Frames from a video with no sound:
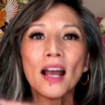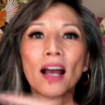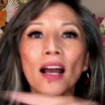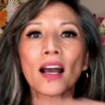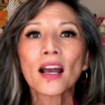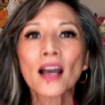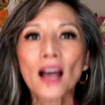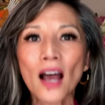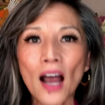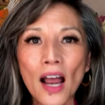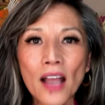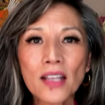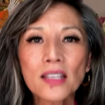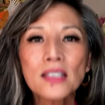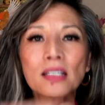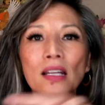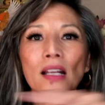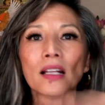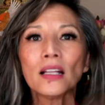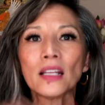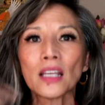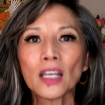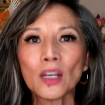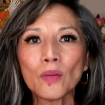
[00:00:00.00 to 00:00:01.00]

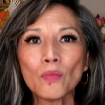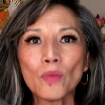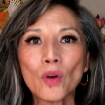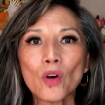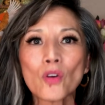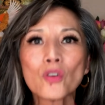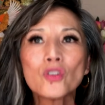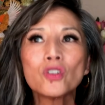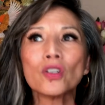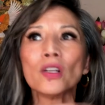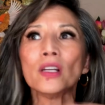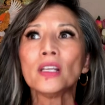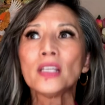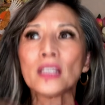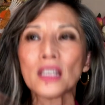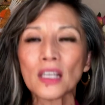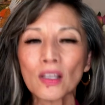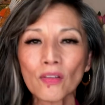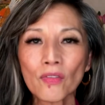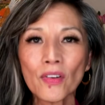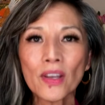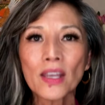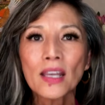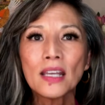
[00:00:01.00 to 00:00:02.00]
constantly in motion,
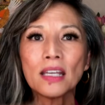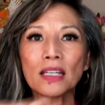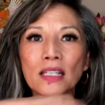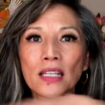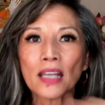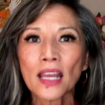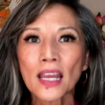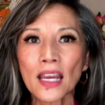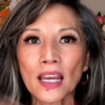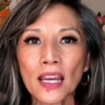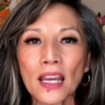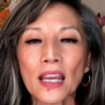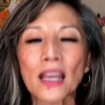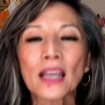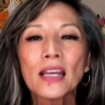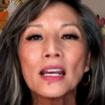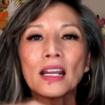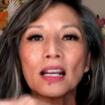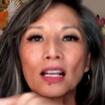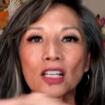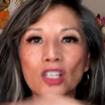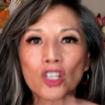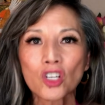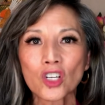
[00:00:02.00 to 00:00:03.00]
giving and taking and
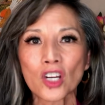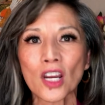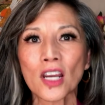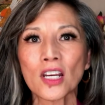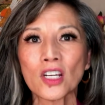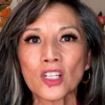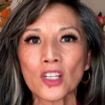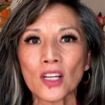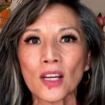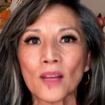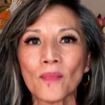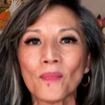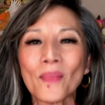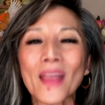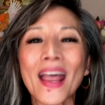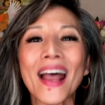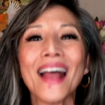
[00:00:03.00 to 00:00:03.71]
exchanging.